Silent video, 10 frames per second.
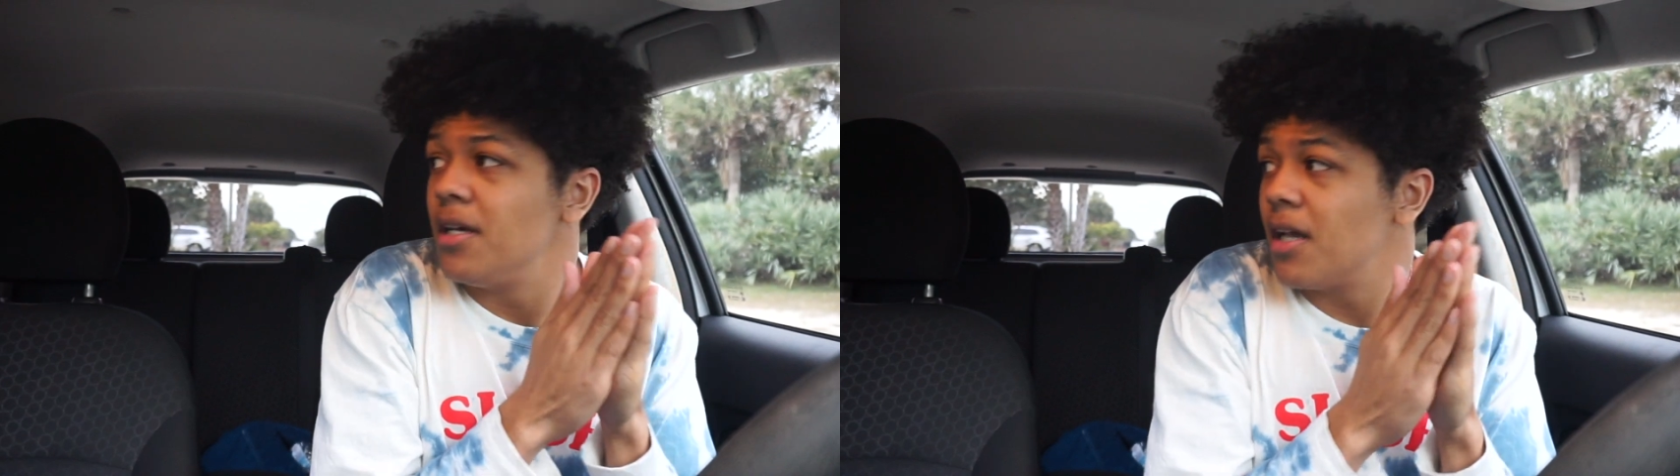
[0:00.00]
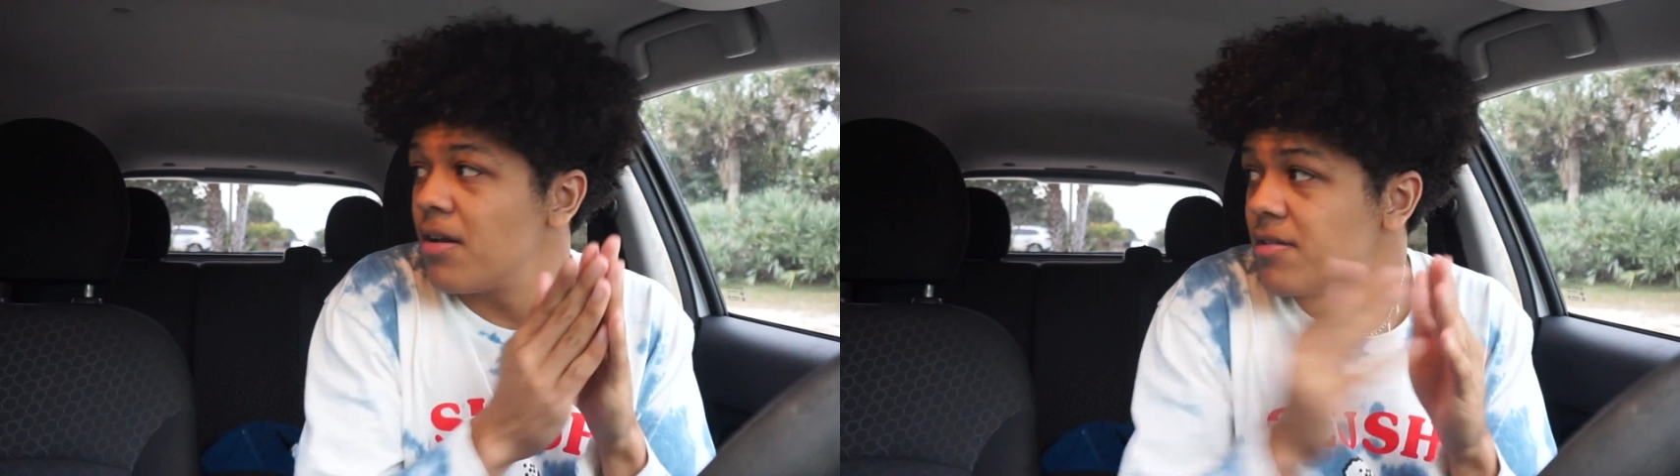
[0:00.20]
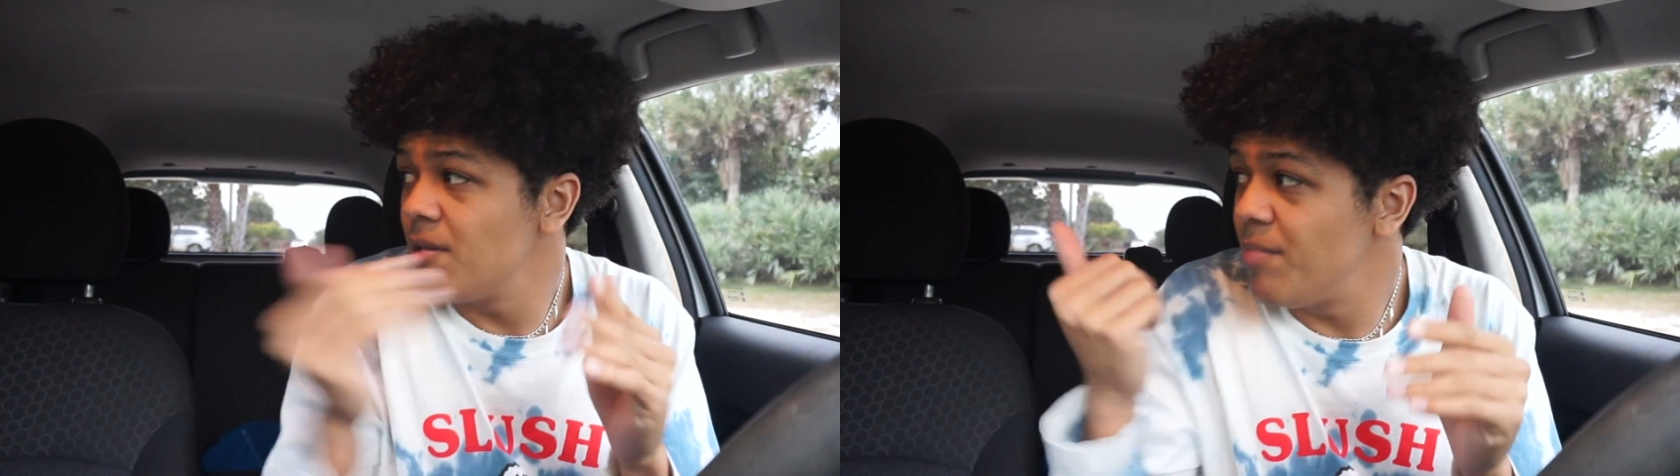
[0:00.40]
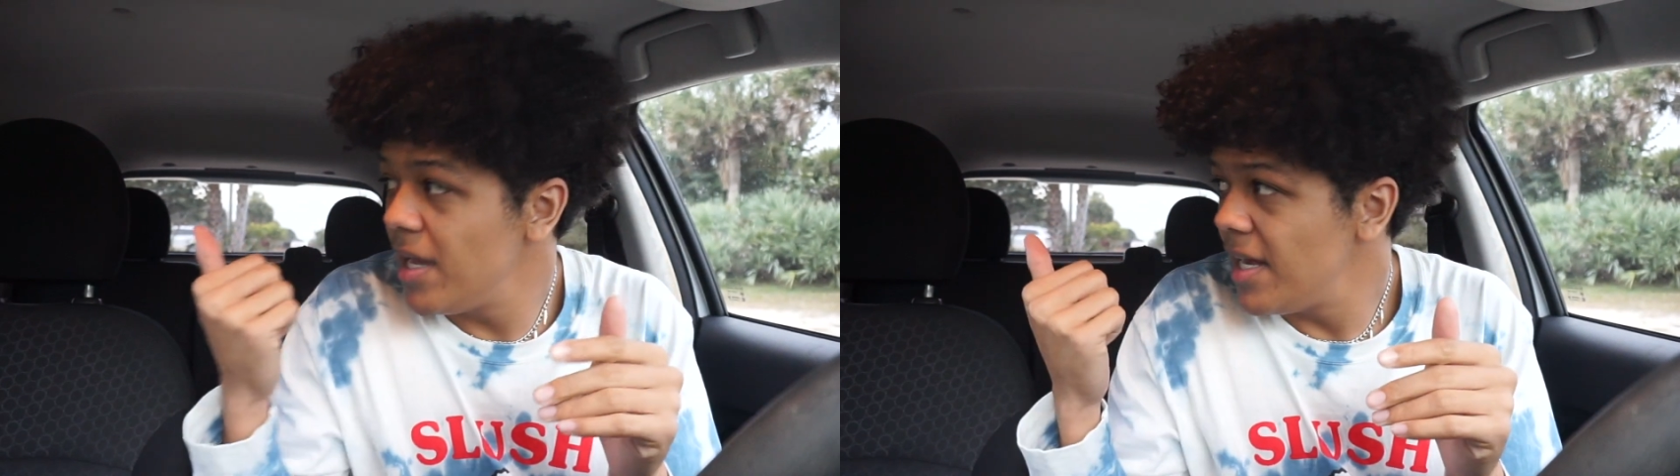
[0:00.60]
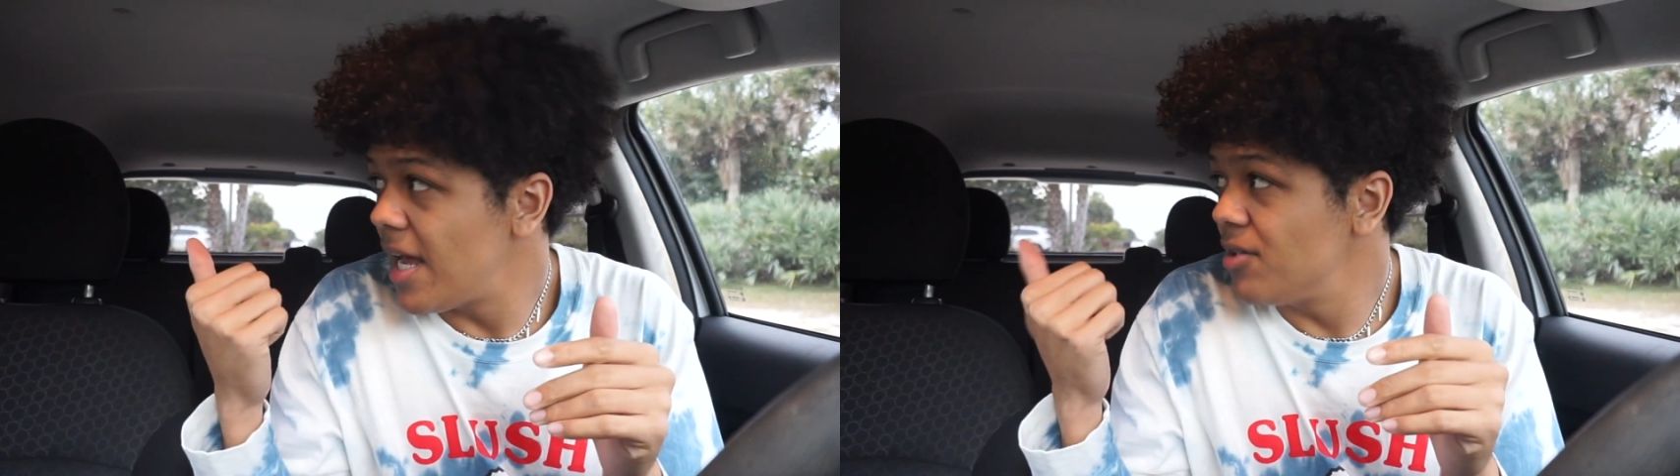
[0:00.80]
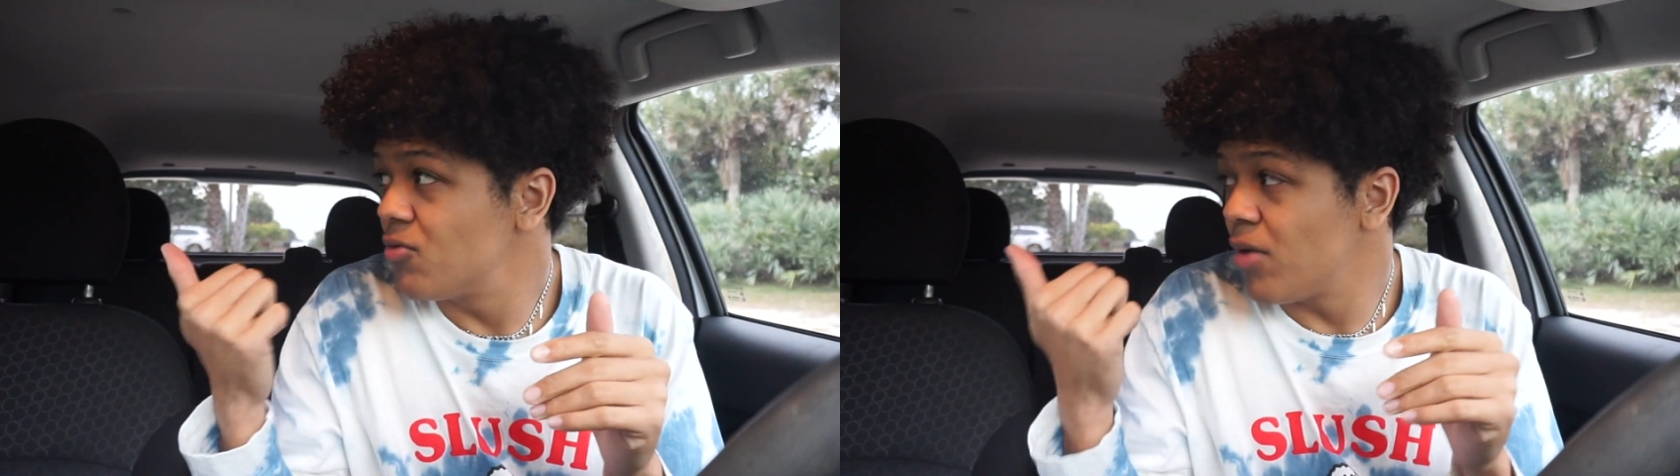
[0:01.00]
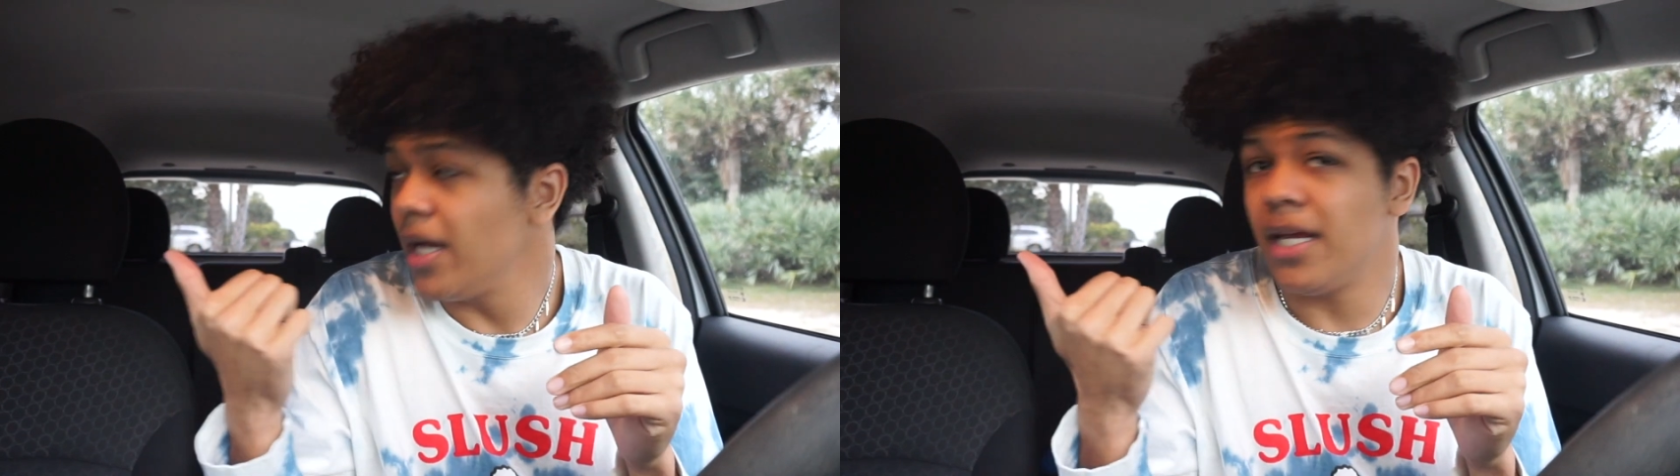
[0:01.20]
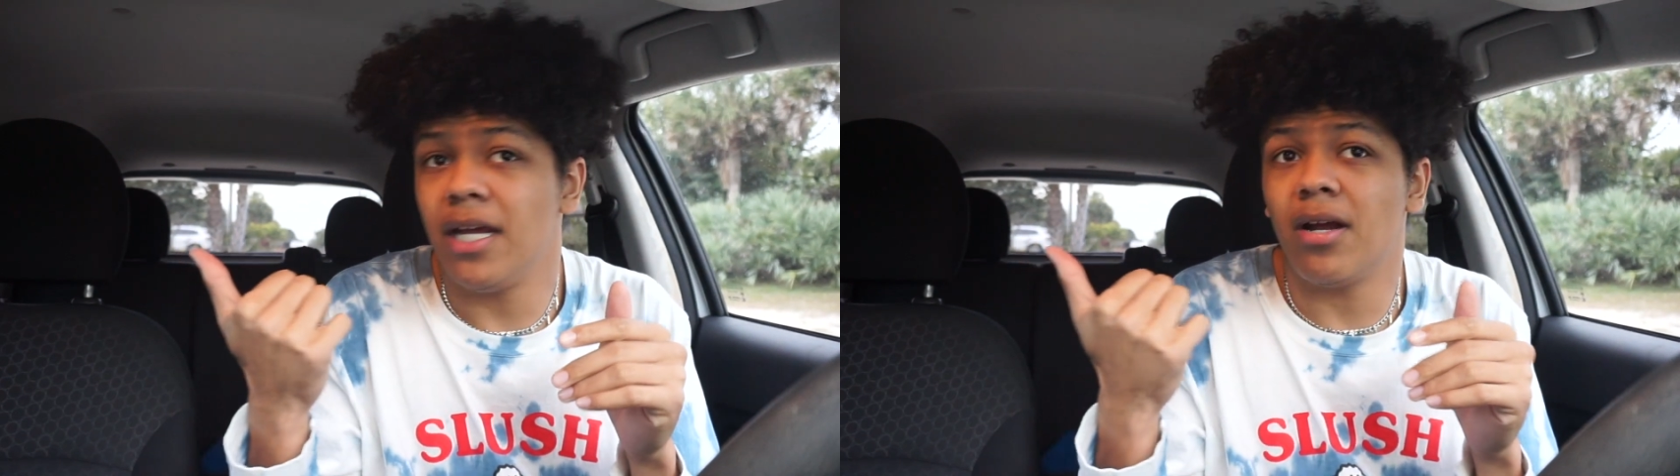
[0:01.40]
Okay, there's an abandoned house
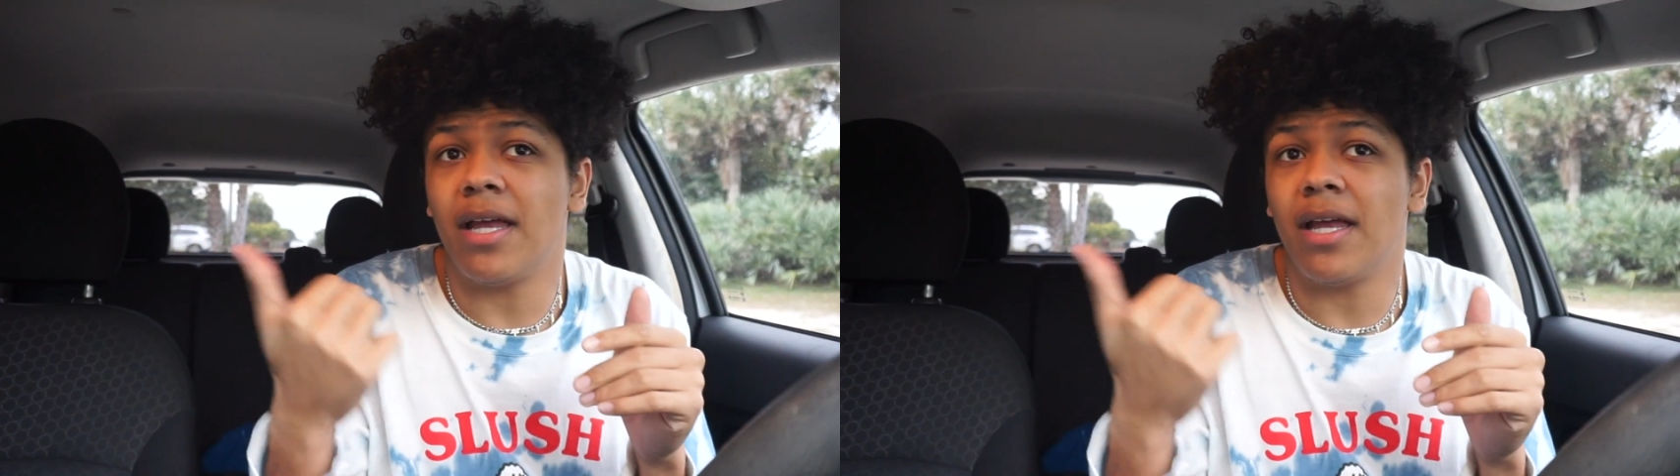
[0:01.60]
right here.